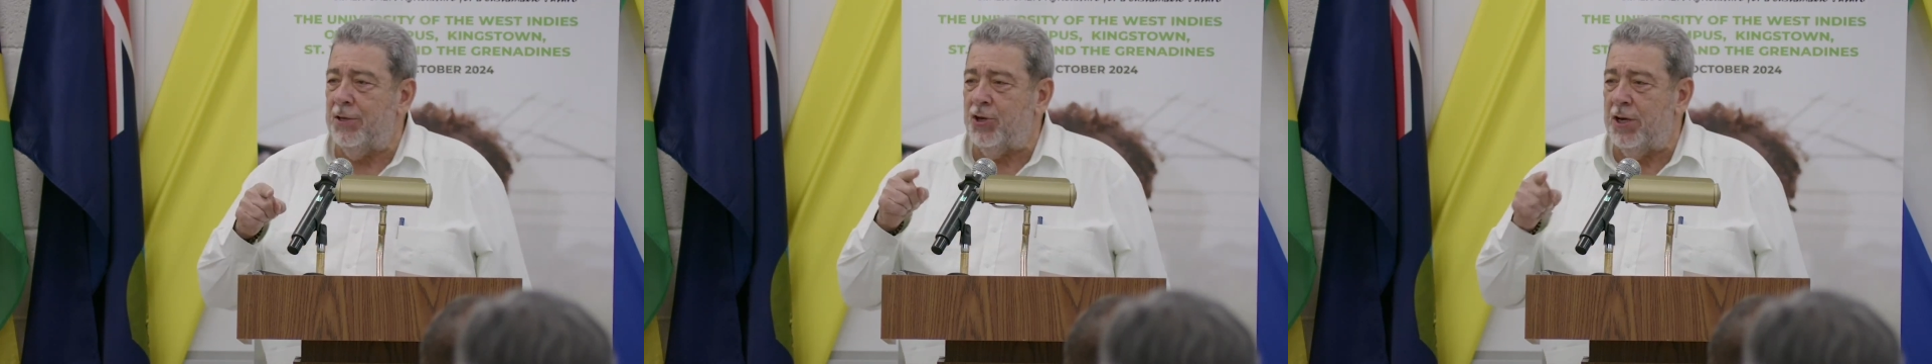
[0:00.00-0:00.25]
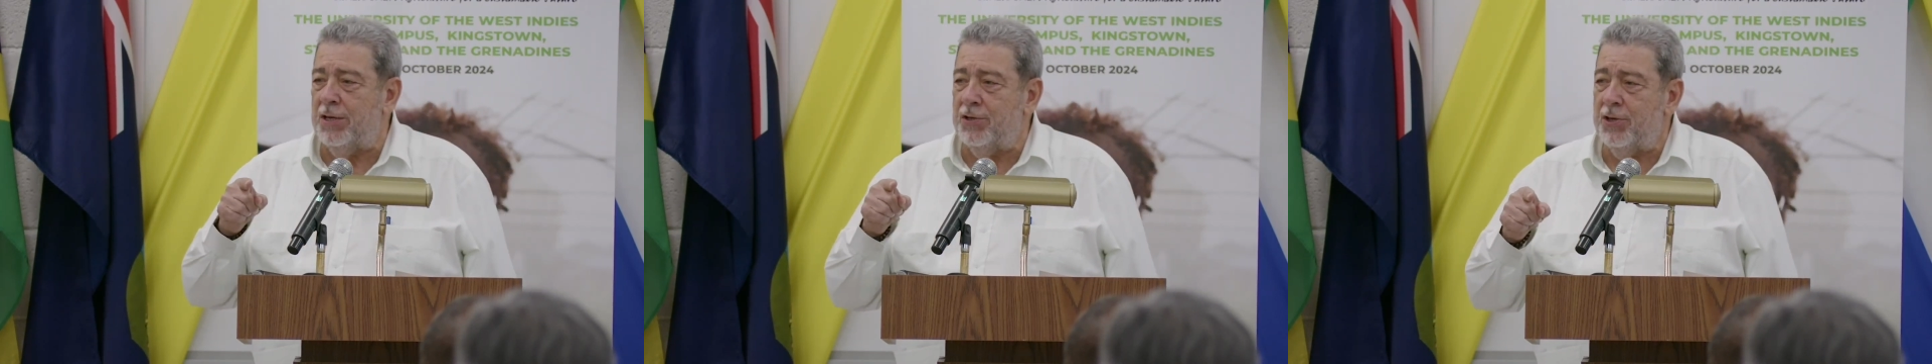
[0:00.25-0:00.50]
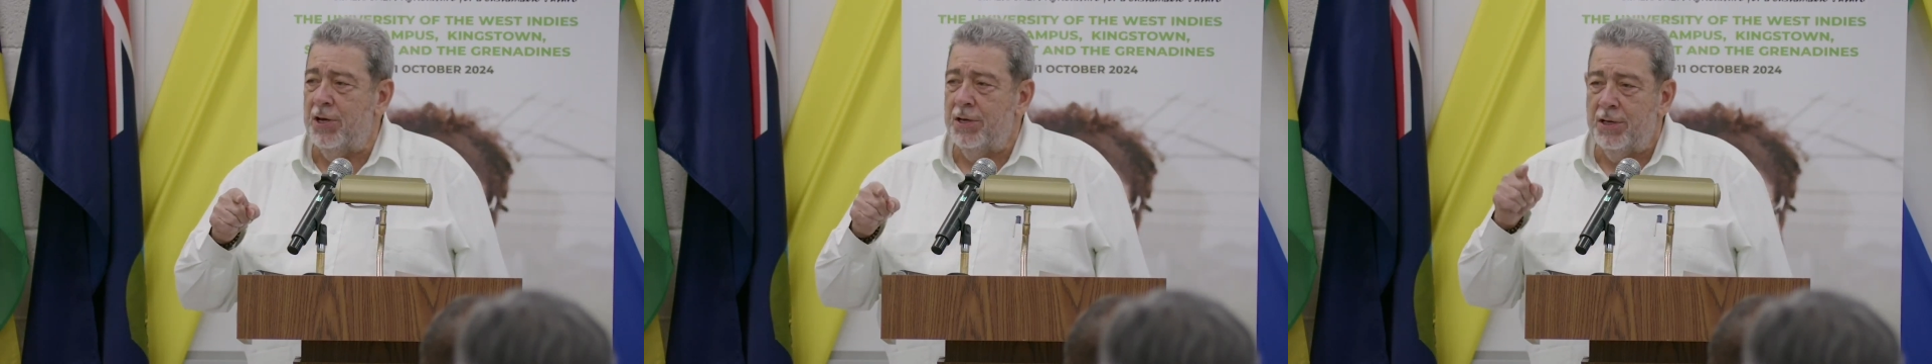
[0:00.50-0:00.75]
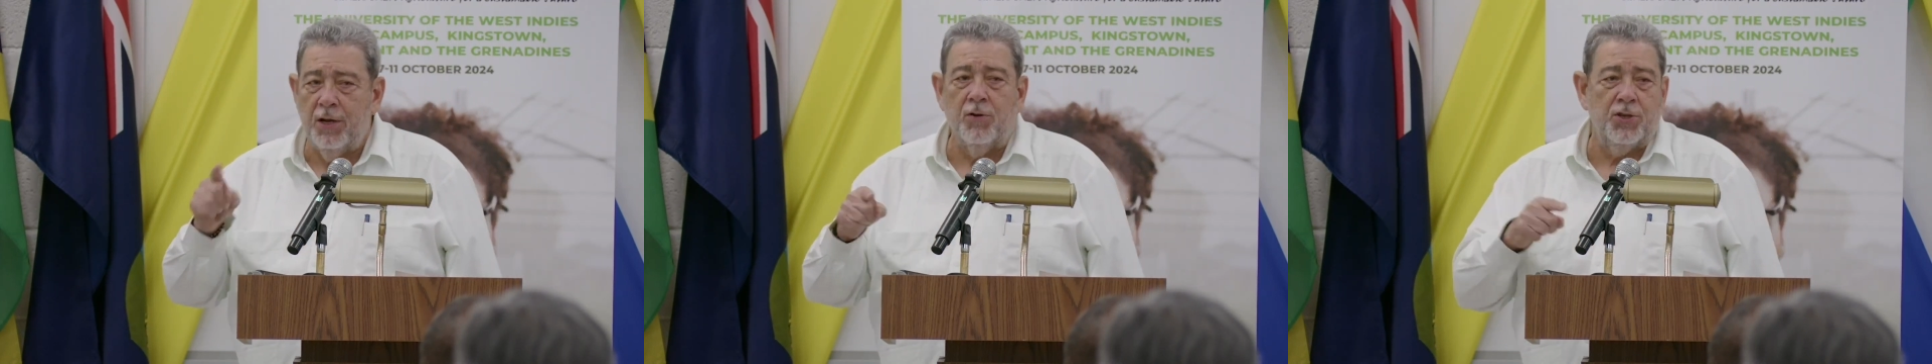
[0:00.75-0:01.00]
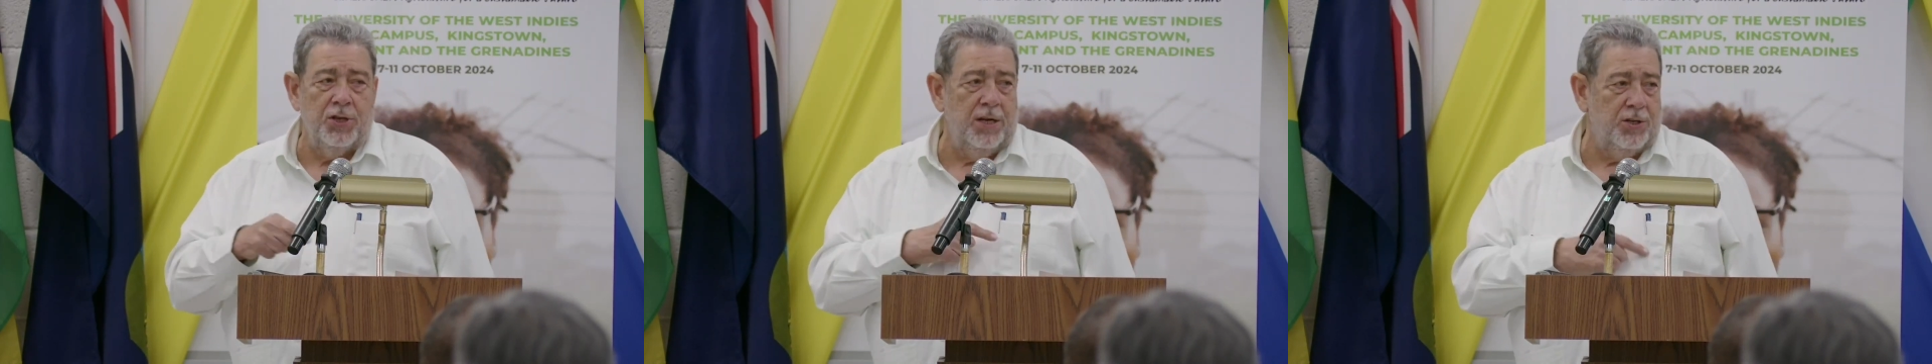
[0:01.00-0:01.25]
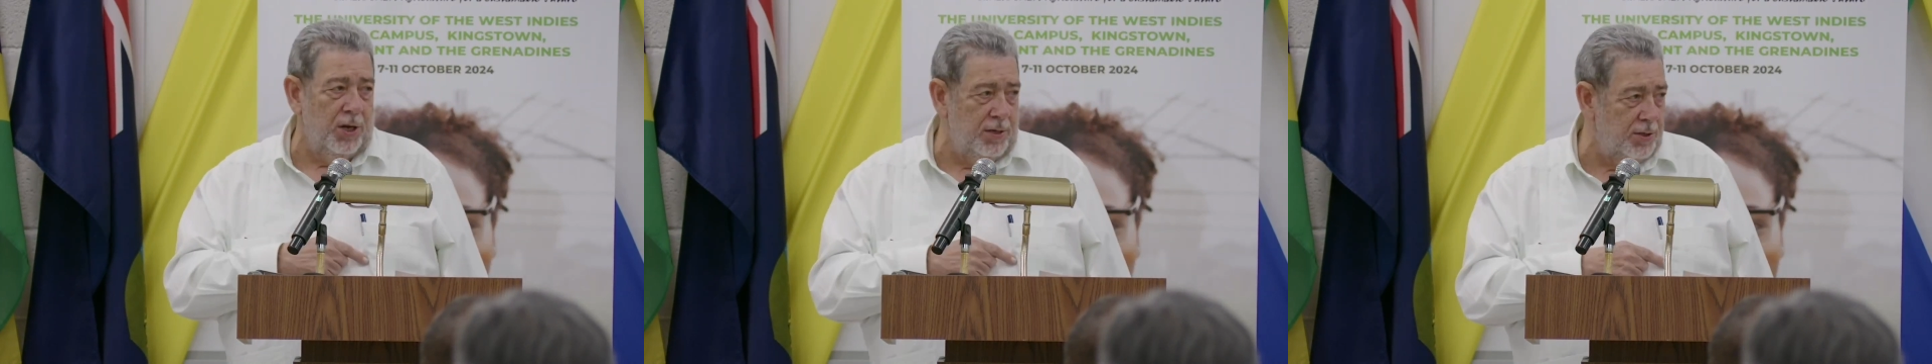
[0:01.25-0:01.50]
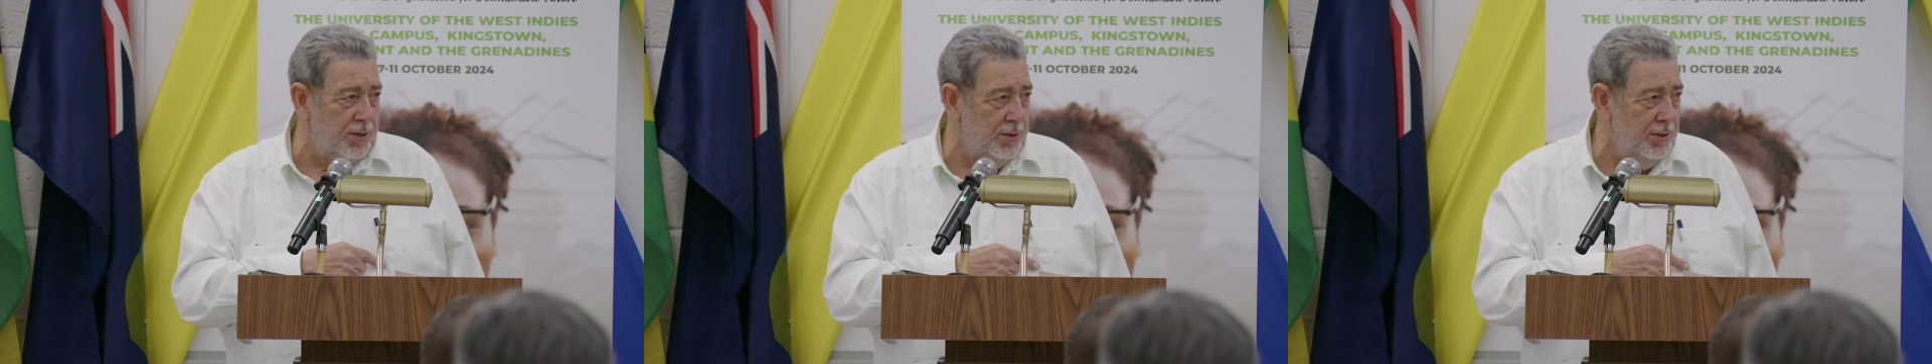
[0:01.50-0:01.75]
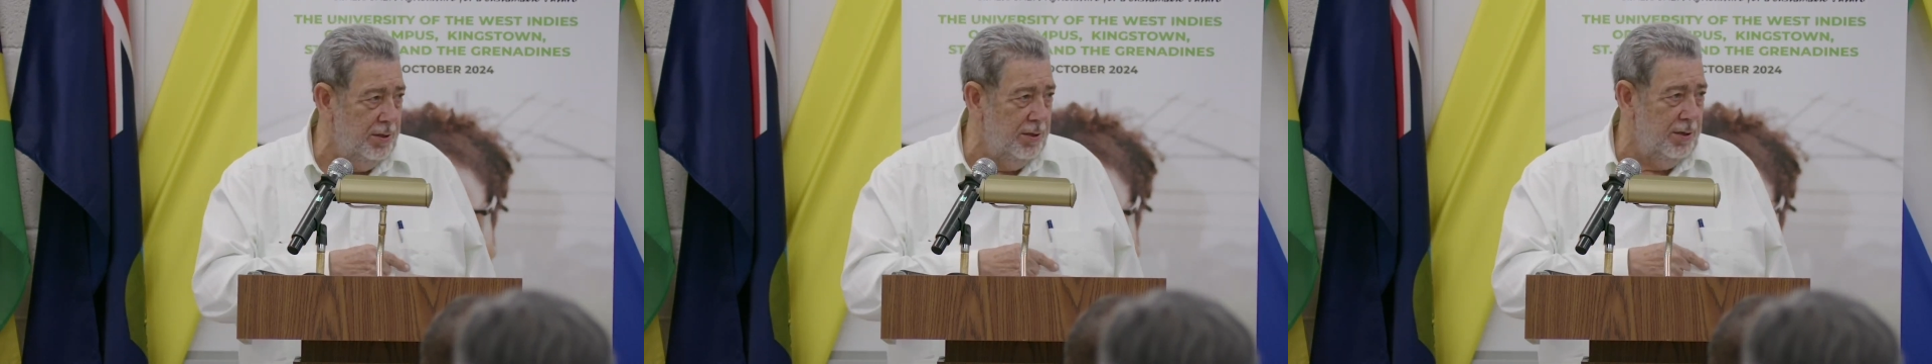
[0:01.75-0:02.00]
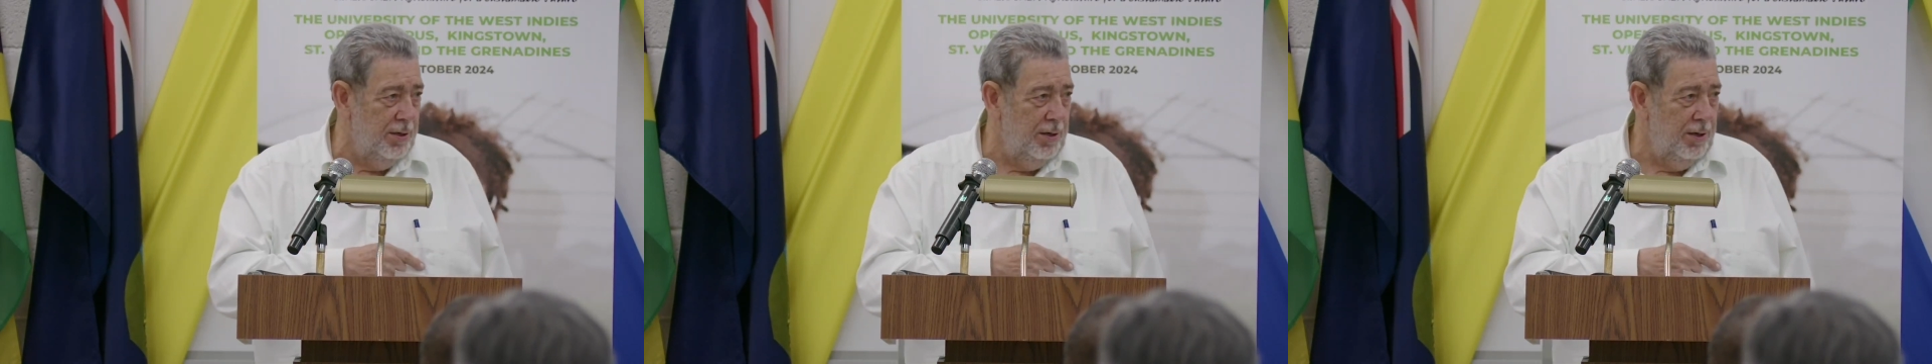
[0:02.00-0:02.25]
climate change negotiations.